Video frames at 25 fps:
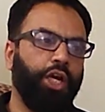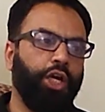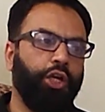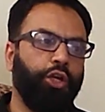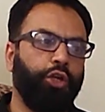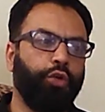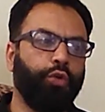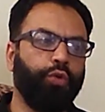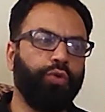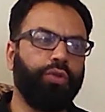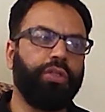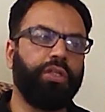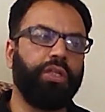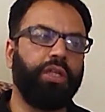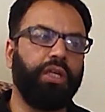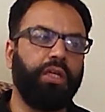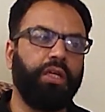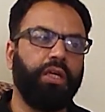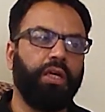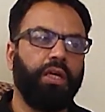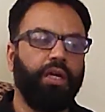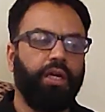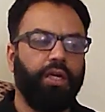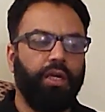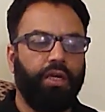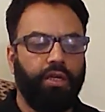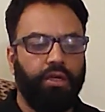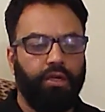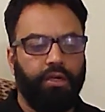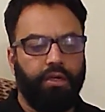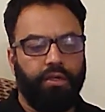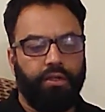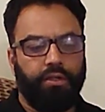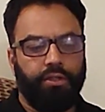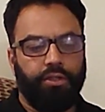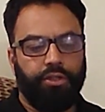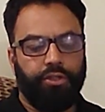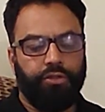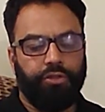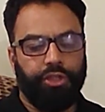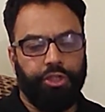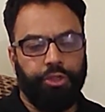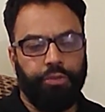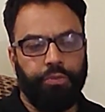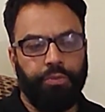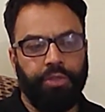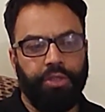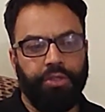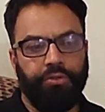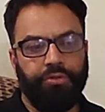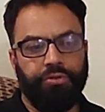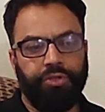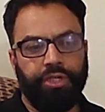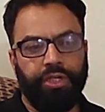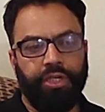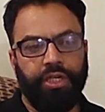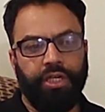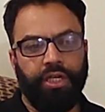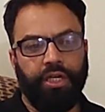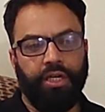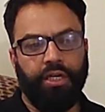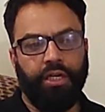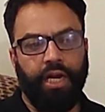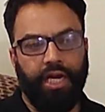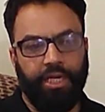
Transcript: You see, Kashmir, Srinagar,